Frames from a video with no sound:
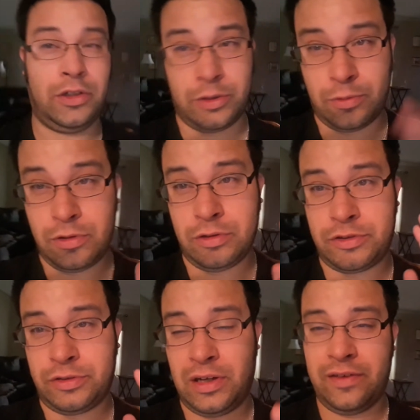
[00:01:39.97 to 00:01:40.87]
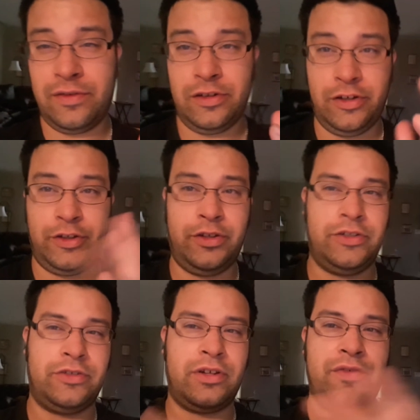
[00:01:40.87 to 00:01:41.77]
You're a world traveler, you
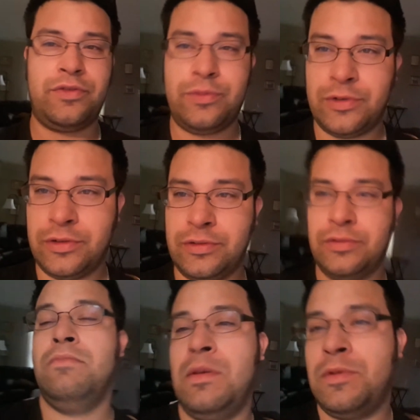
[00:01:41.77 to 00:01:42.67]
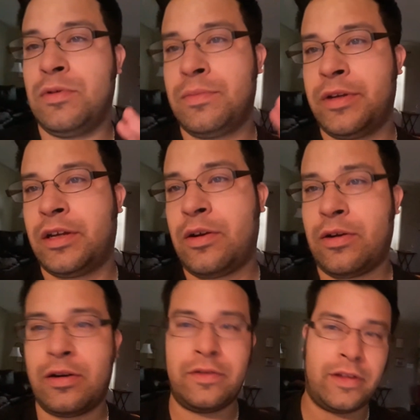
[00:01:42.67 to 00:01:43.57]
can travel the world. Maybe you want to buy a
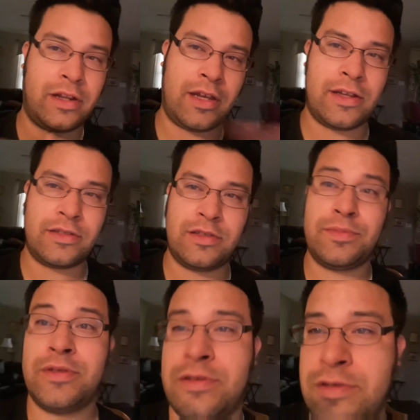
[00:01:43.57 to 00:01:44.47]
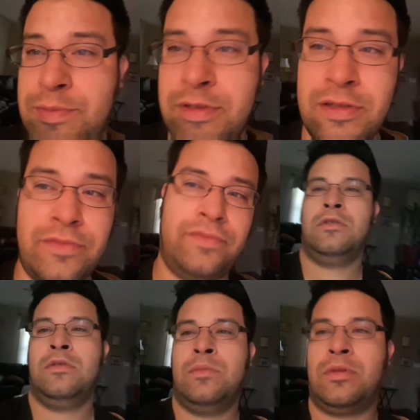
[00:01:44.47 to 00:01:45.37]
car, that house you've been dreaming of.
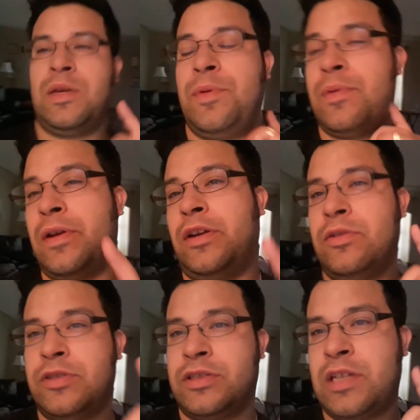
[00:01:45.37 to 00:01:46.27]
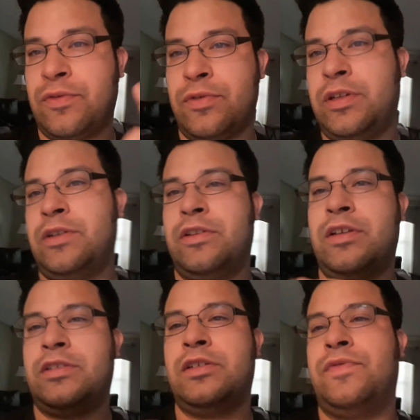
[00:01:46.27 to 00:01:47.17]
But keep in mind, you don't just save one year and the
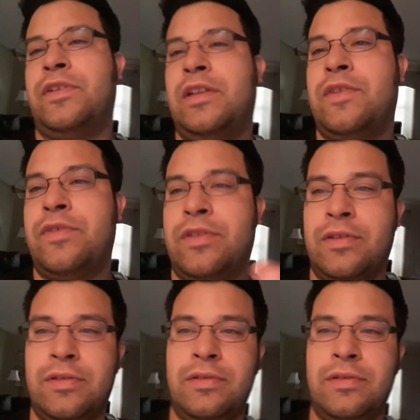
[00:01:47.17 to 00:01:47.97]
next year forget everything.